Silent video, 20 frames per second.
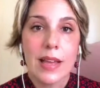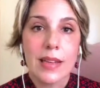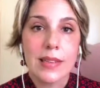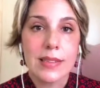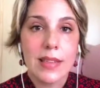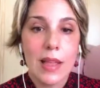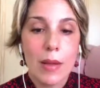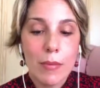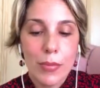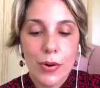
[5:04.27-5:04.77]

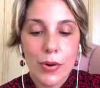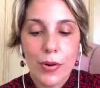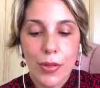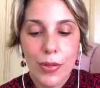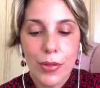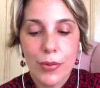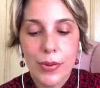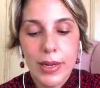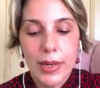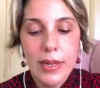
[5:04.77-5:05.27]
text number
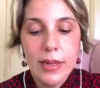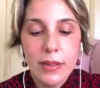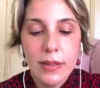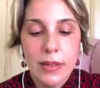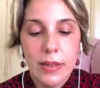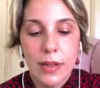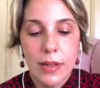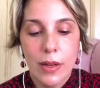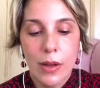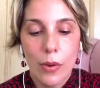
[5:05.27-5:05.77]
3
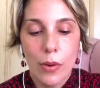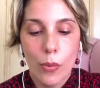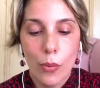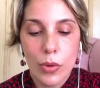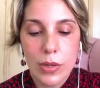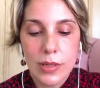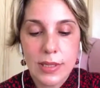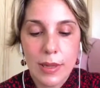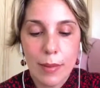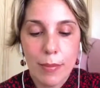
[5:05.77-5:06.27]

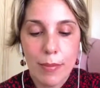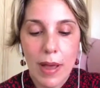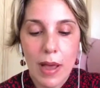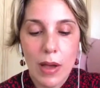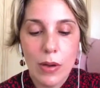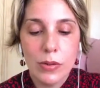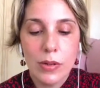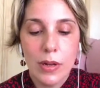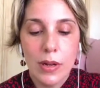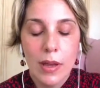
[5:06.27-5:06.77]
was
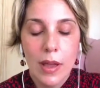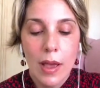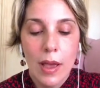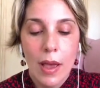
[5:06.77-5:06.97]
about